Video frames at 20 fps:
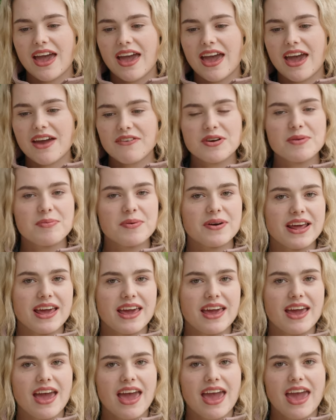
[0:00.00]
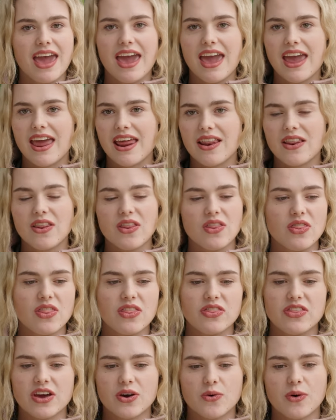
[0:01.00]
Everybody
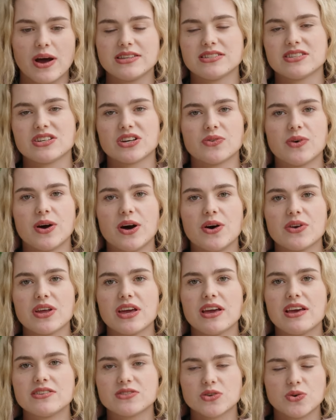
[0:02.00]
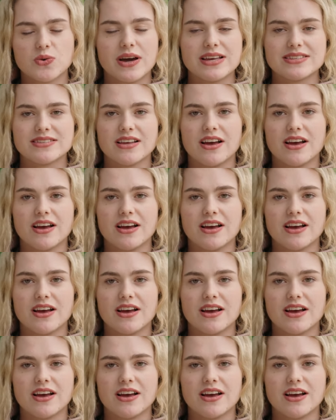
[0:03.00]
in the equestrian world is always